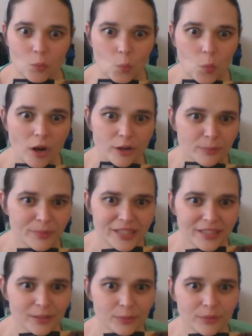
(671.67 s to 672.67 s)
water
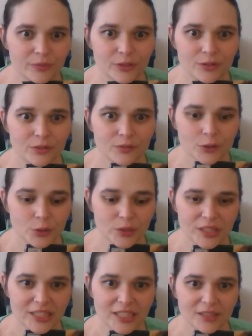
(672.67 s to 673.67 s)
media review for
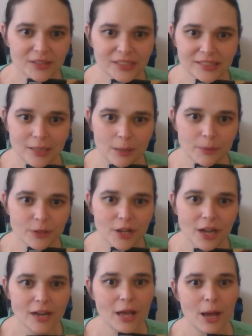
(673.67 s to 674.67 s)
Cretacolor is up or
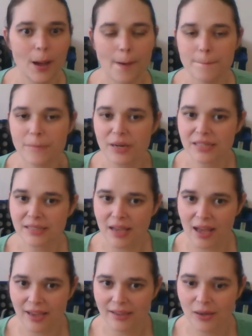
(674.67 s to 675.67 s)
not, but
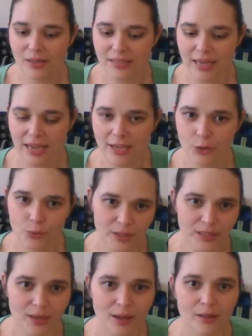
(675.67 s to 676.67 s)
I got a
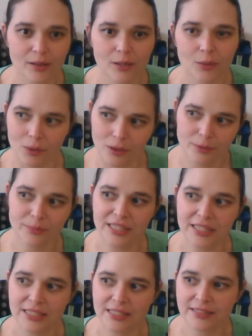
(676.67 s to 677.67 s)
Cretacolor Water
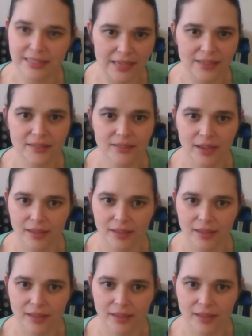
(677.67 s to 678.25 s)
Media 10.